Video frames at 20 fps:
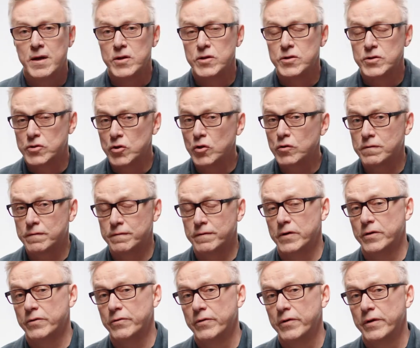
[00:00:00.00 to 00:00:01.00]

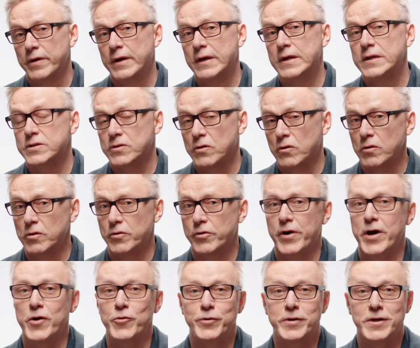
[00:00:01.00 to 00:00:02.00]
Software is all
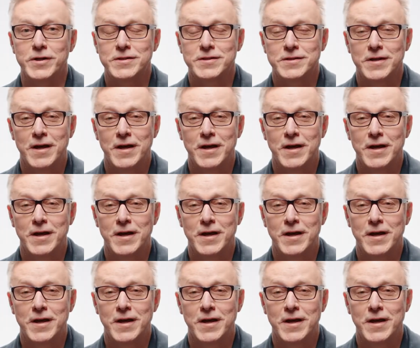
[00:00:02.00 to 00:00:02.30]
around us.